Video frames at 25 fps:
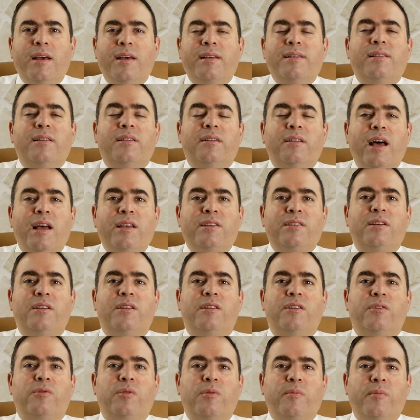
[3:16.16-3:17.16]
is a
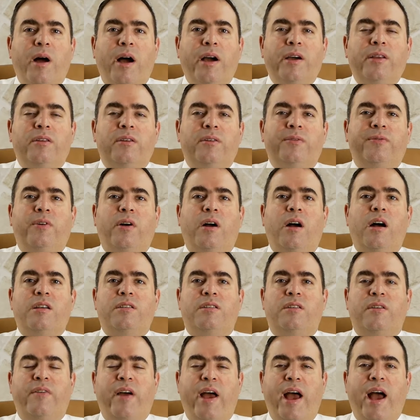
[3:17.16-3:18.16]
lesson and a reminder for us
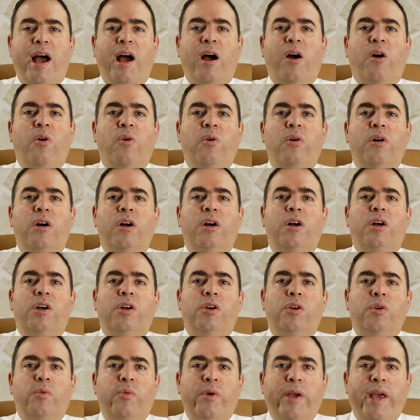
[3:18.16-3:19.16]
of how
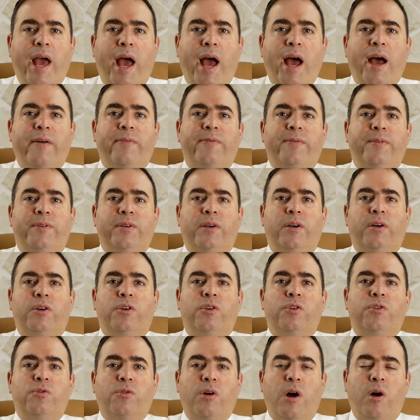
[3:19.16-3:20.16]
we have to
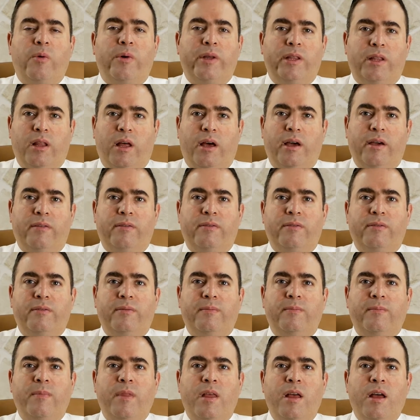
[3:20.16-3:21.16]
grow.
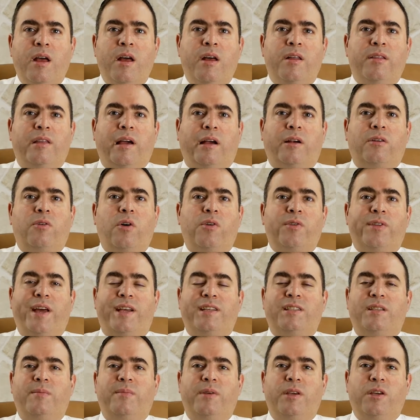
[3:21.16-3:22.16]
That growth
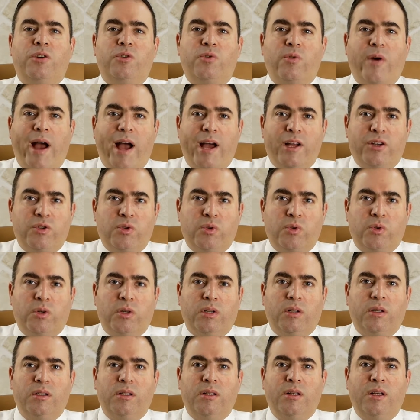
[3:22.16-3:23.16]
has to be gradual,
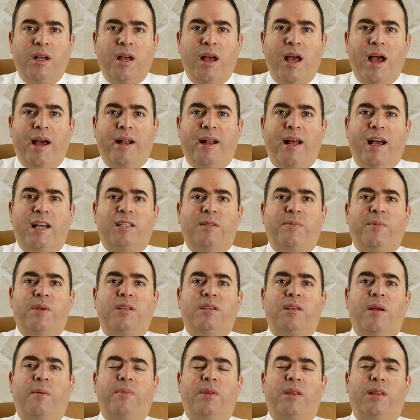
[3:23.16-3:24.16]
and it has to be
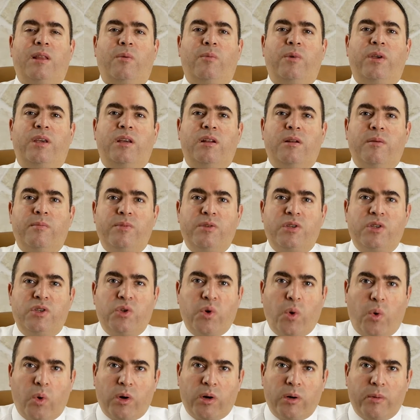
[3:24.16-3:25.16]
something that we can
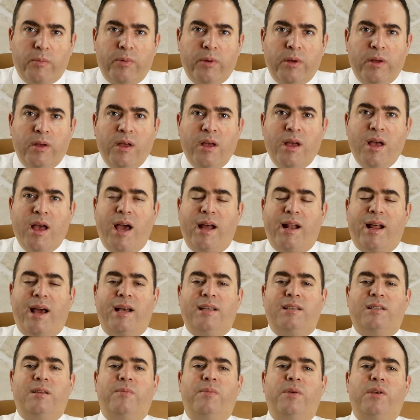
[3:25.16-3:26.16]
absorb, and it
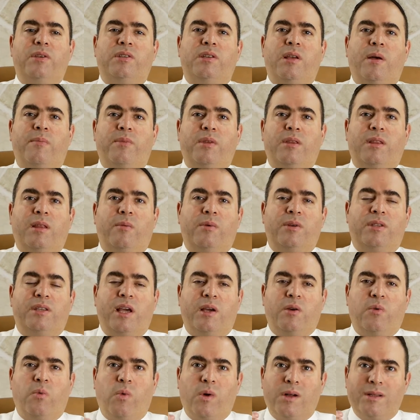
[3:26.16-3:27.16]
has to be something that we
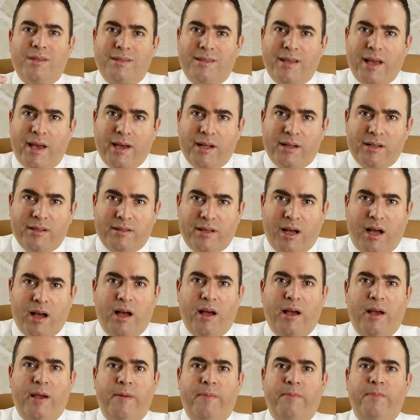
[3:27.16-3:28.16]
take one day at a time